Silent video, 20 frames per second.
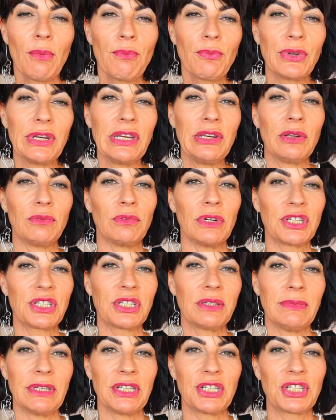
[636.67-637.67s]
Put in a
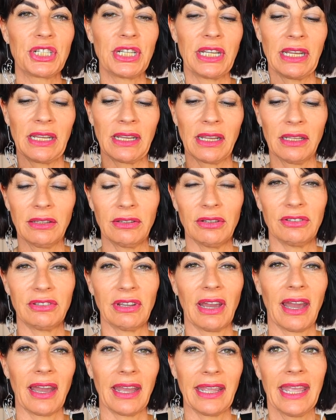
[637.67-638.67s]
washing machine, the
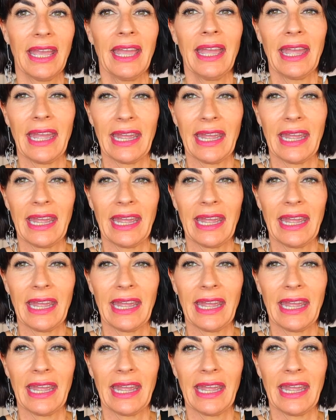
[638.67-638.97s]
dye,